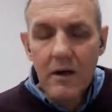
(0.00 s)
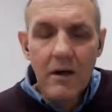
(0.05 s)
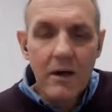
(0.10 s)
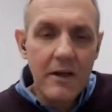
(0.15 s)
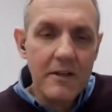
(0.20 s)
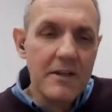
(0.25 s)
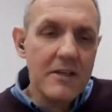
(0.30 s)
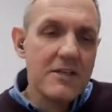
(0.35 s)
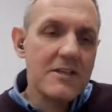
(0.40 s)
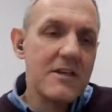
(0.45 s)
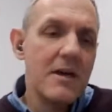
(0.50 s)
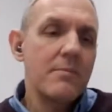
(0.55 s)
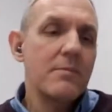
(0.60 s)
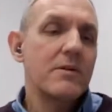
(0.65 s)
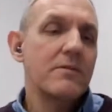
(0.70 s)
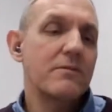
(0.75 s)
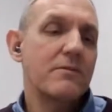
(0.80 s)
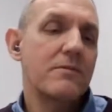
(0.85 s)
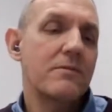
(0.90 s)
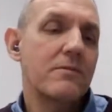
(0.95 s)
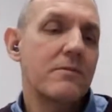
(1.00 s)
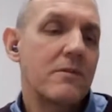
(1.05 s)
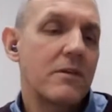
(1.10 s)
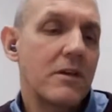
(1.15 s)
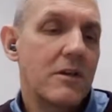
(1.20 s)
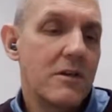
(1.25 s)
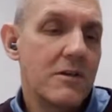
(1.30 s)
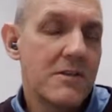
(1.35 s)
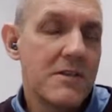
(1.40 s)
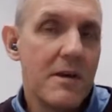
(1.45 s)
I think some of
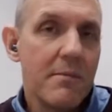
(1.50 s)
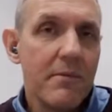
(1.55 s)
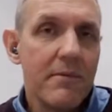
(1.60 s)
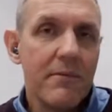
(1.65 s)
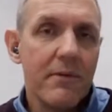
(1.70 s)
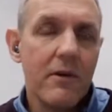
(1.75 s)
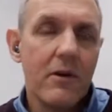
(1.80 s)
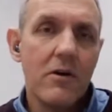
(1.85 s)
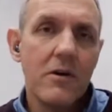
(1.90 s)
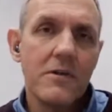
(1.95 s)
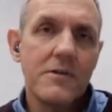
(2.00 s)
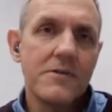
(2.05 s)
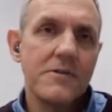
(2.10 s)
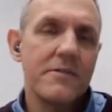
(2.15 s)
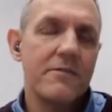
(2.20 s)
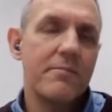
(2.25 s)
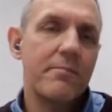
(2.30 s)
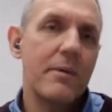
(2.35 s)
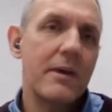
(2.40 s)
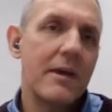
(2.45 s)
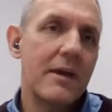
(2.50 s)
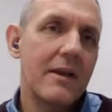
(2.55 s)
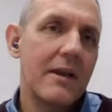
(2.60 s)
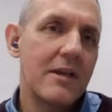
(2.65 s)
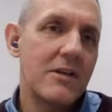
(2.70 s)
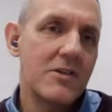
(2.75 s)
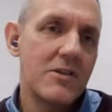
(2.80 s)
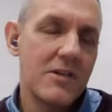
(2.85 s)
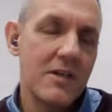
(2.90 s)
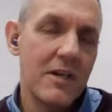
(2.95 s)
the cons of being an
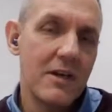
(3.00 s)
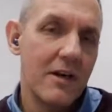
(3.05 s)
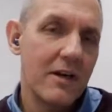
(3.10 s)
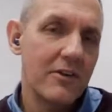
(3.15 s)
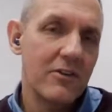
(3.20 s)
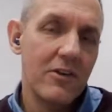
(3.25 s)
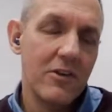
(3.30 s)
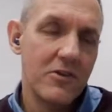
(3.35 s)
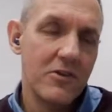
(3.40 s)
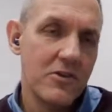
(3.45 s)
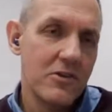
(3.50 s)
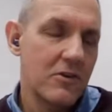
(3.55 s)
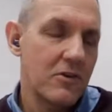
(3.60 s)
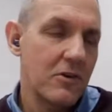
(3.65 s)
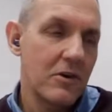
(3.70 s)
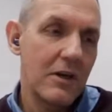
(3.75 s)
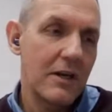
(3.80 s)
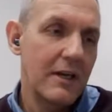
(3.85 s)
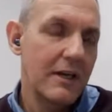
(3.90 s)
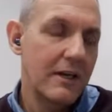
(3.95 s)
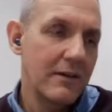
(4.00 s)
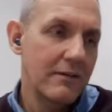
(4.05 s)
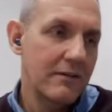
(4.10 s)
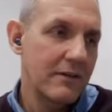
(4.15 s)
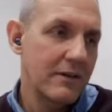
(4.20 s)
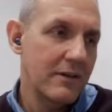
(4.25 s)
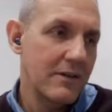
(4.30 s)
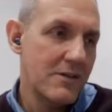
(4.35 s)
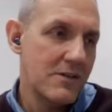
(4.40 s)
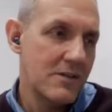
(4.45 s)
engineer I touched on earlier.
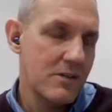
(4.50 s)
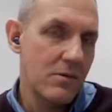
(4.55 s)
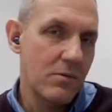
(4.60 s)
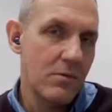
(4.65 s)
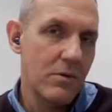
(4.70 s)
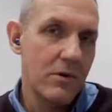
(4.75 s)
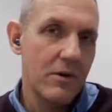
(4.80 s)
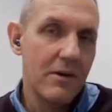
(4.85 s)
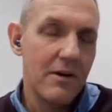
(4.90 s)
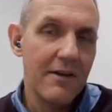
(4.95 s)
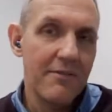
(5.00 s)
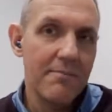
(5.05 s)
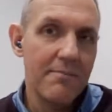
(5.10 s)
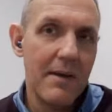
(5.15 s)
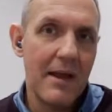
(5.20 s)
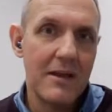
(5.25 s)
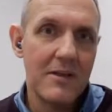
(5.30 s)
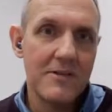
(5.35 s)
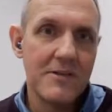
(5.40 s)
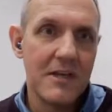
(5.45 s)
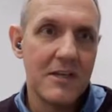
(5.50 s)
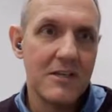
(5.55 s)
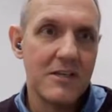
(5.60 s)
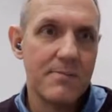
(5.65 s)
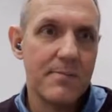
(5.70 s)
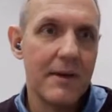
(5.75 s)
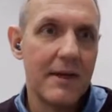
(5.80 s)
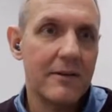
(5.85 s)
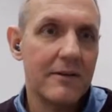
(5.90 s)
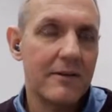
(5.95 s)
It's the work-life balance
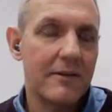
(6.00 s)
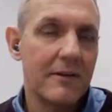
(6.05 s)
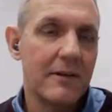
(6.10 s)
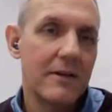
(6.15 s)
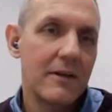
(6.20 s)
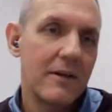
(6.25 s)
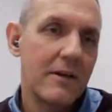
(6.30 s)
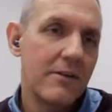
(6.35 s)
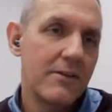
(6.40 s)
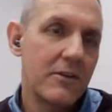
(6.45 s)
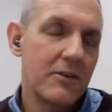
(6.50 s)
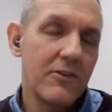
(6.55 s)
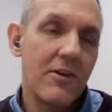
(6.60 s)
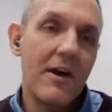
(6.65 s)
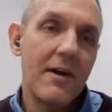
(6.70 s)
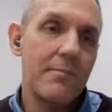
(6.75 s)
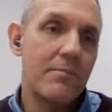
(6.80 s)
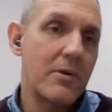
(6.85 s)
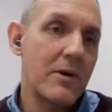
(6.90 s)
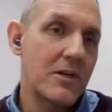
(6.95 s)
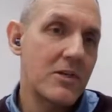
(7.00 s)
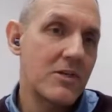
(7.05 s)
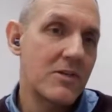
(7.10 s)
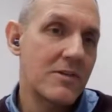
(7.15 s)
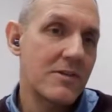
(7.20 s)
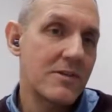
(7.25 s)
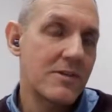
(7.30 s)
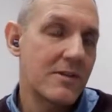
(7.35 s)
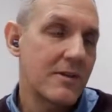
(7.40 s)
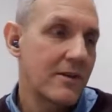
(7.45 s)
aspect, the time
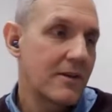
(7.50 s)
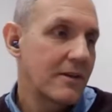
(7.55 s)
pressures.